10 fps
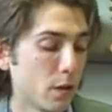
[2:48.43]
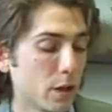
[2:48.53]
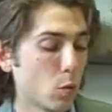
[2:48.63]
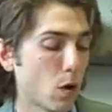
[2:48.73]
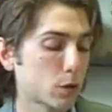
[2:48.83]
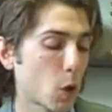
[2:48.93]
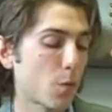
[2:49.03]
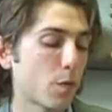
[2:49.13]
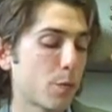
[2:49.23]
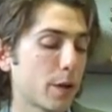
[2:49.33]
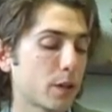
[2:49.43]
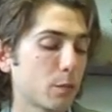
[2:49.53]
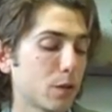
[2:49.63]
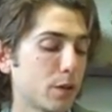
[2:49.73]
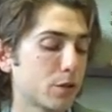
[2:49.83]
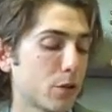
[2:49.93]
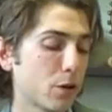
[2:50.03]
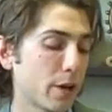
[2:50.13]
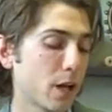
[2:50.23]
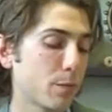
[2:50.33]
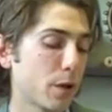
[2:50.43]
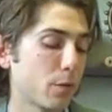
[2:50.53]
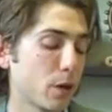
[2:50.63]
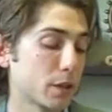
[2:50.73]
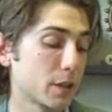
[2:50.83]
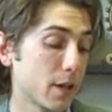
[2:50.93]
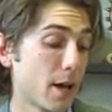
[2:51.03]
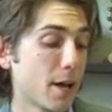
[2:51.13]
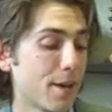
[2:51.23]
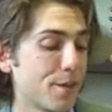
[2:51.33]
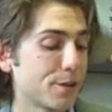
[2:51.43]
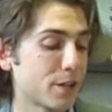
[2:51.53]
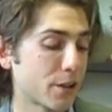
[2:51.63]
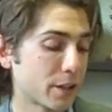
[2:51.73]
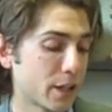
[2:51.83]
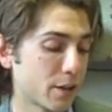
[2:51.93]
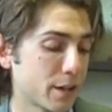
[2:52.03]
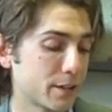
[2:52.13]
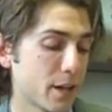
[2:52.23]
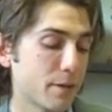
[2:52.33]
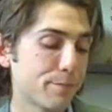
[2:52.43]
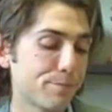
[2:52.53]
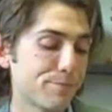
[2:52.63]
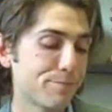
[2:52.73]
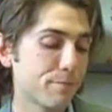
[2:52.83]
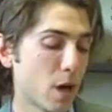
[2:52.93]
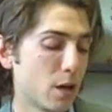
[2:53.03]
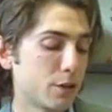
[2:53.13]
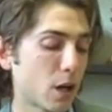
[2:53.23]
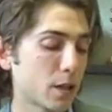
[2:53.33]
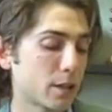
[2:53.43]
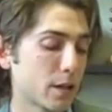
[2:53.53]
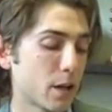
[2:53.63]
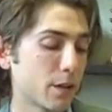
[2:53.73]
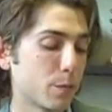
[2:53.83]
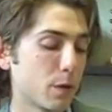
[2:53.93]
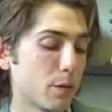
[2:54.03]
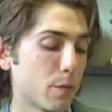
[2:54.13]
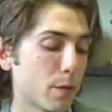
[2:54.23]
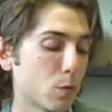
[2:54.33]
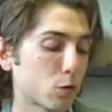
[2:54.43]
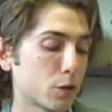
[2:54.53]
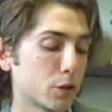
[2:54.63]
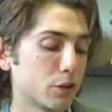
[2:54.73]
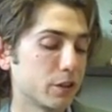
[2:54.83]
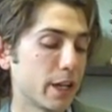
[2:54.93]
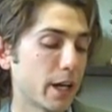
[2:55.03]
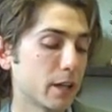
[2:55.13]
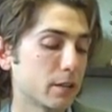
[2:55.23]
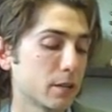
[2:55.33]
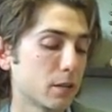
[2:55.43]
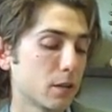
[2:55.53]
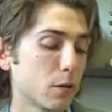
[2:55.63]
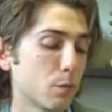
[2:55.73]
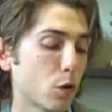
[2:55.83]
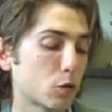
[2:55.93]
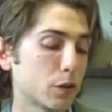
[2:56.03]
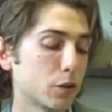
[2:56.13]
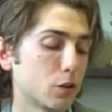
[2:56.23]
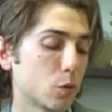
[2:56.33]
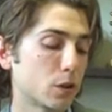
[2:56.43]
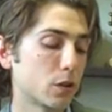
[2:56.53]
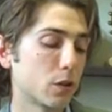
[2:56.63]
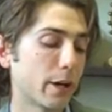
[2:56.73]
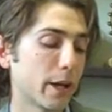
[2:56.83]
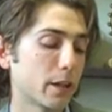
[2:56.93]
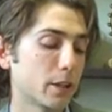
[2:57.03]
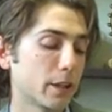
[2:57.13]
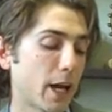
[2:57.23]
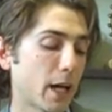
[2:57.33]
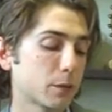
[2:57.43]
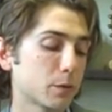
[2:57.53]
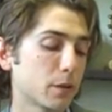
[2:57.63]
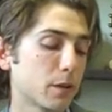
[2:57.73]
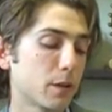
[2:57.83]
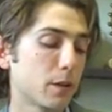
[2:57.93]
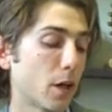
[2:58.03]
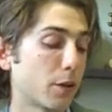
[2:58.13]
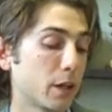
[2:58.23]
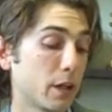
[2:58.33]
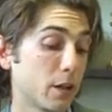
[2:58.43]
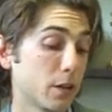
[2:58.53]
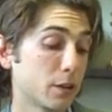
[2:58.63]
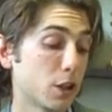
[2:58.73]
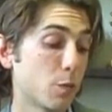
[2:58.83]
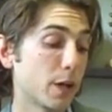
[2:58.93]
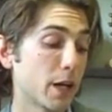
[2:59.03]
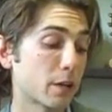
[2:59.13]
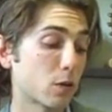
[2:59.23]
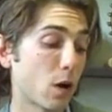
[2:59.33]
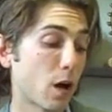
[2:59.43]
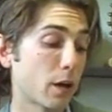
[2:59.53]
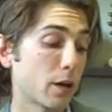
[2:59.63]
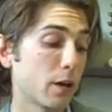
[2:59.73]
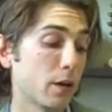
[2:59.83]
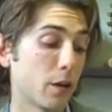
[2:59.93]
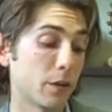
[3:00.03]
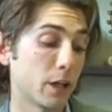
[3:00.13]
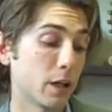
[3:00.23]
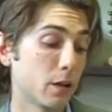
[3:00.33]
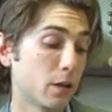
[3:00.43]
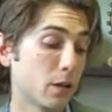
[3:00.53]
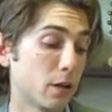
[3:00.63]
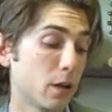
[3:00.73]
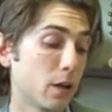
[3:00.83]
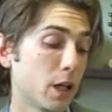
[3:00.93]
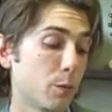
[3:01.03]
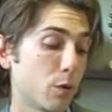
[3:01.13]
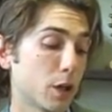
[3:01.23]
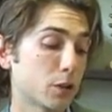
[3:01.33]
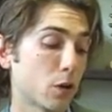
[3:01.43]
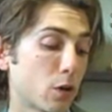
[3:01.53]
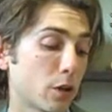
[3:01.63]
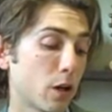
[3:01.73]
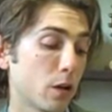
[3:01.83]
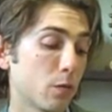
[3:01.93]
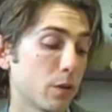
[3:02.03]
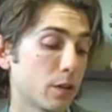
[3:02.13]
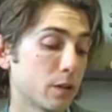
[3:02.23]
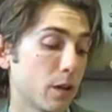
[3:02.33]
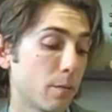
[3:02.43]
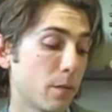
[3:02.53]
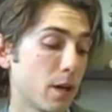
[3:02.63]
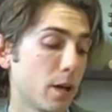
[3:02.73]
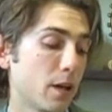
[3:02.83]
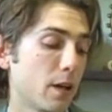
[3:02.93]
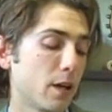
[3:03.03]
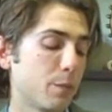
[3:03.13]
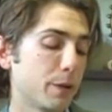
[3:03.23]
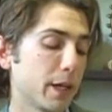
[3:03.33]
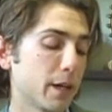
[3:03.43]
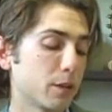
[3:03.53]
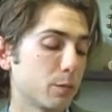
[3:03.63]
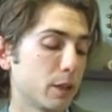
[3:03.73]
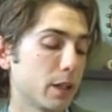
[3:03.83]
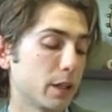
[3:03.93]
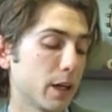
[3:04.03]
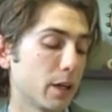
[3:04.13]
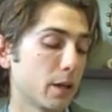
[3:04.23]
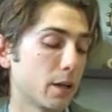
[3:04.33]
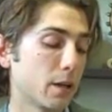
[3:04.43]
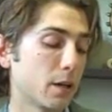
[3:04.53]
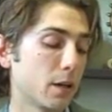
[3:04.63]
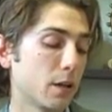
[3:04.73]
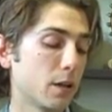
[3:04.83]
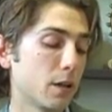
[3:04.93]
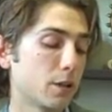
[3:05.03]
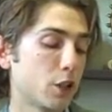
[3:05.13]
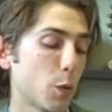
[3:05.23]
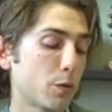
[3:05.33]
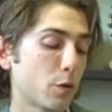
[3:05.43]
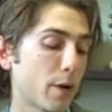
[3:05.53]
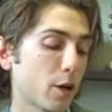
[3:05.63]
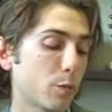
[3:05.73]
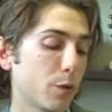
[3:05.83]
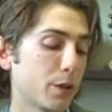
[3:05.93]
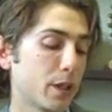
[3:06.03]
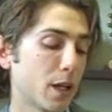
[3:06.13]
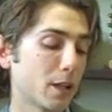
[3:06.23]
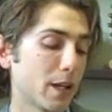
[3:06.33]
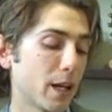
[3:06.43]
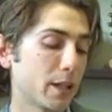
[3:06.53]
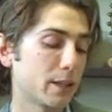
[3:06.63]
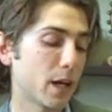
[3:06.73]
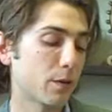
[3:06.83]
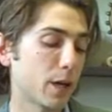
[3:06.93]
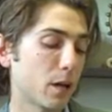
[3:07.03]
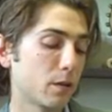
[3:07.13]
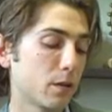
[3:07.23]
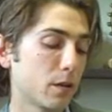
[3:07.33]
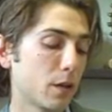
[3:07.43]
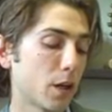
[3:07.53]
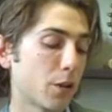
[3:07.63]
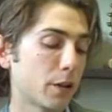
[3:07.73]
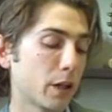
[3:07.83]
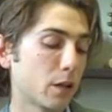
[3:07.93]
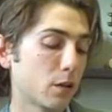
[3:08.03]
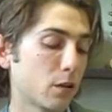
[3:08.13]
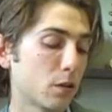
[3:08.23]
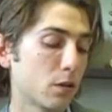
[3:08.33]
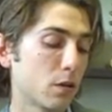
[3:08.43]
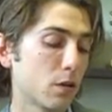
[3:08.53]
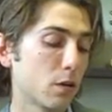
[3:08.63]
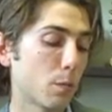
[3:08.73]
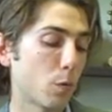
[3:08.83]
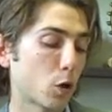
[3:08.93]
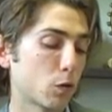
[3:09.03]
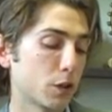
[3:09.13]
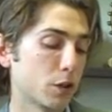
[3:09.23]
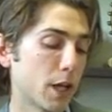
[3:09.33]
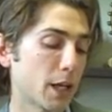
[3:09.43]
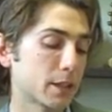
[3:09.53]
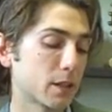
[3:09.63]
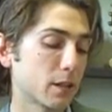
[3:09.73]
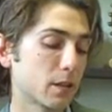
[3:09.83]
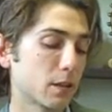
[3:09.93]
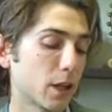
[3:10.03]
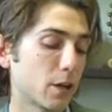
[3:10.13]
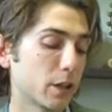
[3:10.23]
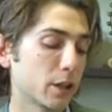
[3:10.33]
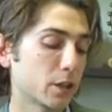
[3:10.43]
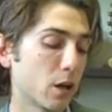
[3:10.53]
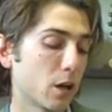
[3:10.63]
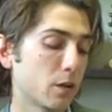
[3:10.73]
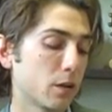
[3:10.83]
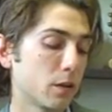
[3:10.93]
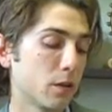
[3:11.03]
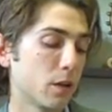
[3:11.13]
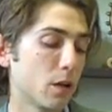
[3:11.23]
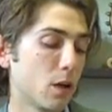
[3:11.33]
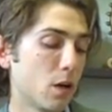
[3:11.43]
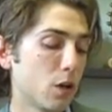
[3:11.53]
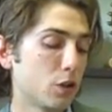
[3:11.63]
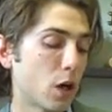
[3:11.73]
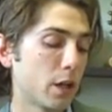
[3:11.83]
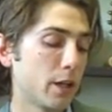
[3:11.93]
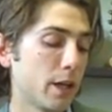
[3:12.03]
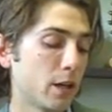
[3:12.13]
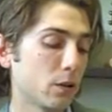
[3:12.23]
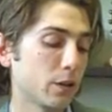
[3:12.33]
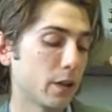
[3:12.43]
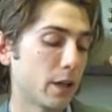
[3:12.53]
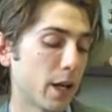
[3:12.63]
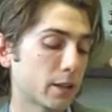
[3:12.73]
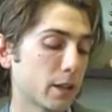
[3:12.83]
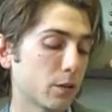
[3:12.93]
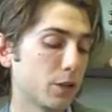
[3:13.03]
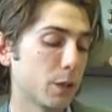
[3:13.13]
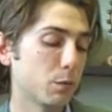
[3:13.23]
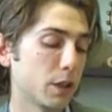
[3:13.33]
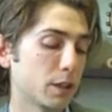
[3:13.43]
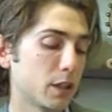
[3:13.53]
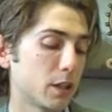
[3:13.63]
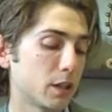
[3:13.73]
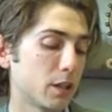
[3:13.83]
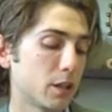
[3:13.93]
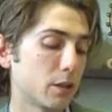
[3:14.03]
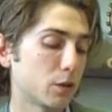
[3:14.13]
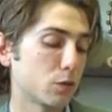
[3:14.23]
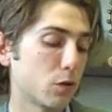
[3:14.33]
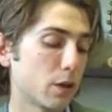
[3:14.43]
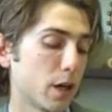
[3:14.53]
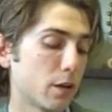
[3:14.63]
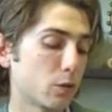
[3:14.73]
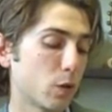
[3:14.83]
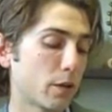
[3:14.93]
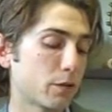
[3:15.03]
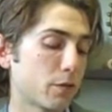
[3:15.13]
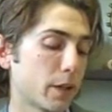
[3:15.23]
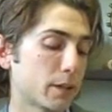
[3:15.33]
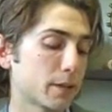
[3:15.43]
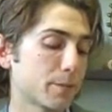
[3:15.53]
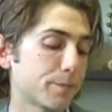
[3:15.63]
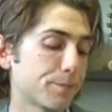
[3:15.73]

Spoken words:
He walked over and picked up Linda's hurt hand by the wrist. There's nothing here, he said. John said nothing, but he met Mark Richards' gaze. Mark Richards twisted her hand and she gasped. Nothing here? She began to cry. Nothing here? He pressed her cut with his thumb. It began to bleed again. She opened her mouth but did not let any sound out. Nothing here? Mark Richards asked, glaring at John. John inhaled and exhaled deeply, seeing the tears run down his wife's face.